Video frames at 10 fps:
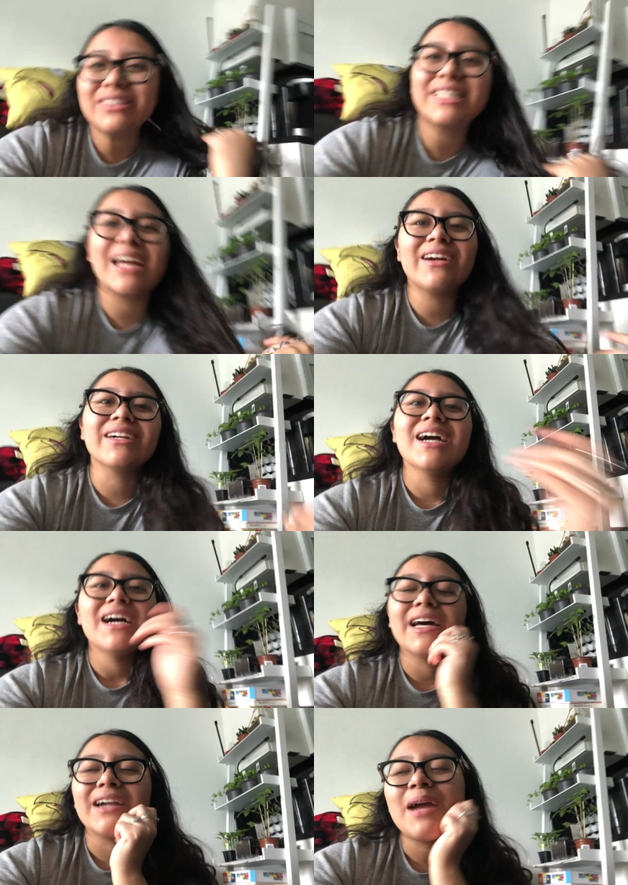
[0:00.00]
scared.
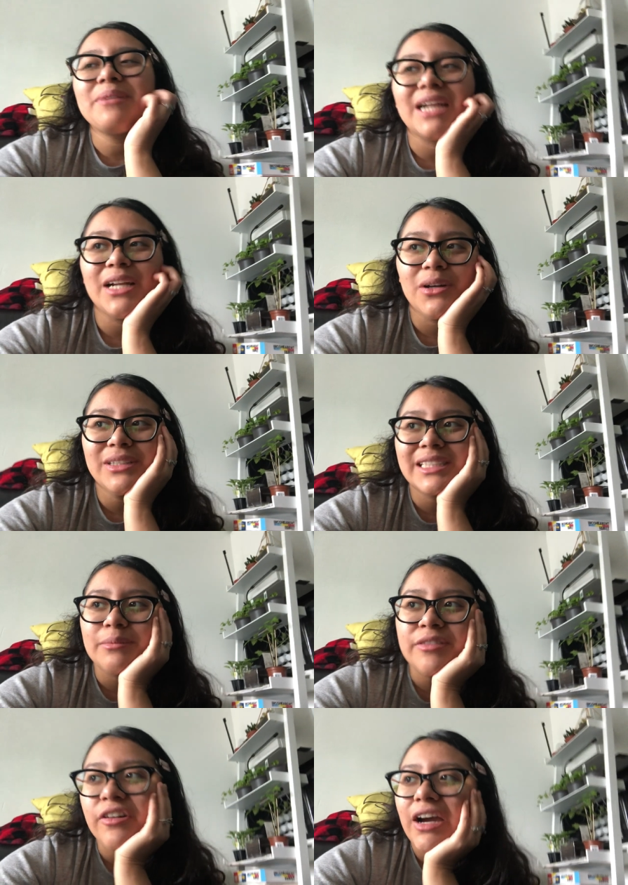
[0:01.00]
And I mean, I know he's gonna
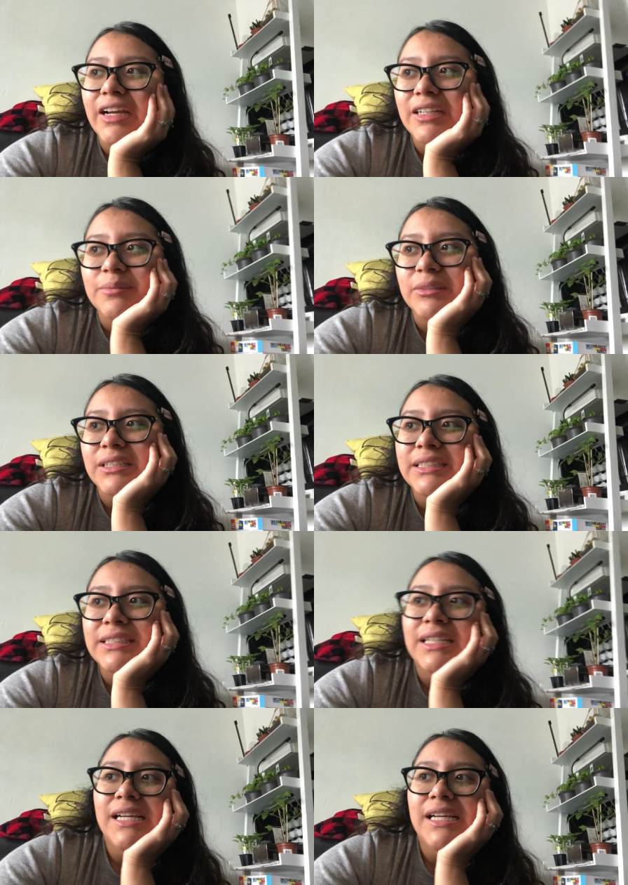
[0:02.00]
be fine, but